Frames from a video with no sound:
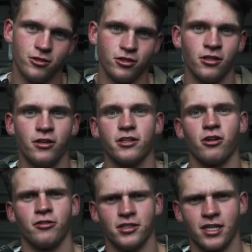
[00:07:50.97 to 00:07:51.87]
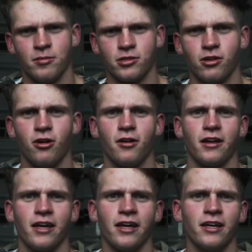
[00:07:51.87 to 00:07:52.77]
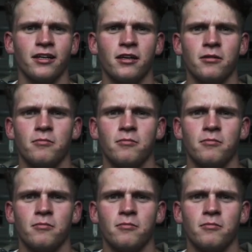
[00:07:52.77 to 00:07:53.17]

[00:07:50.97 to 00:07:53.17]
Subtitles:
just know that talking to the camera is hard, and